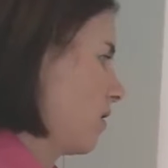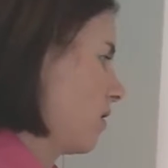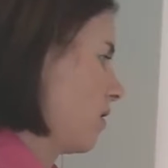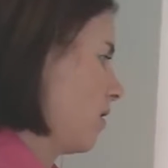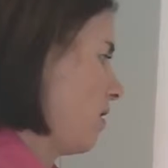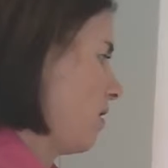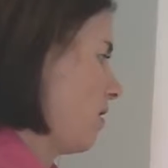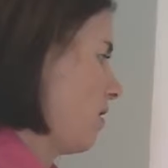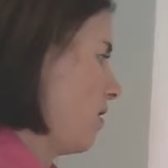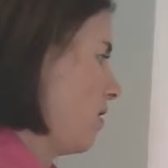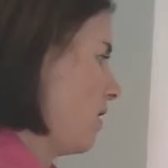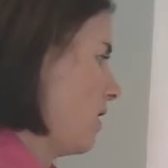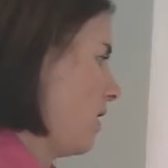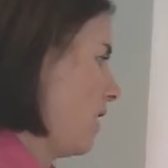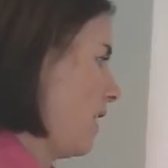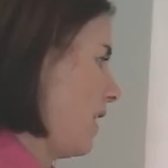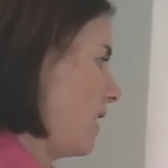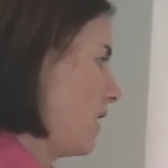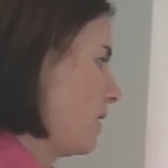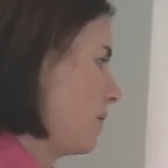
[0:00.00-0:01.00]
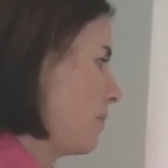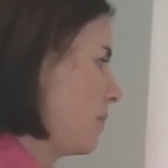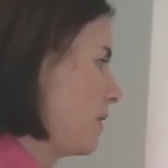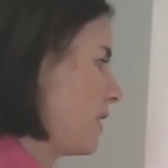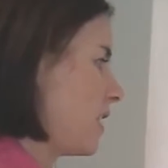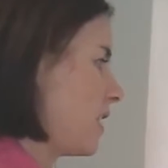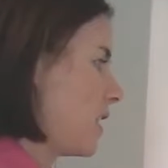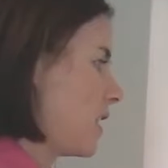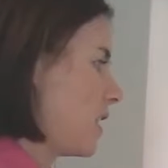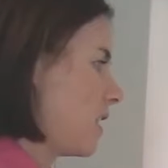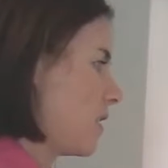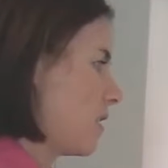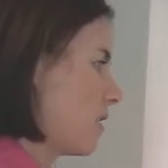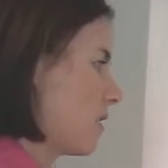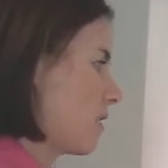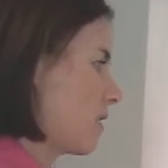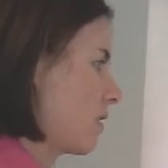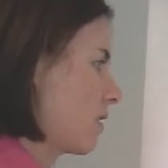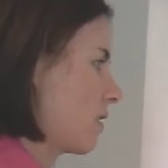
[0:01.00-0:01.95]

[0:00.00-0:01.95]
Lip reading: So A and B,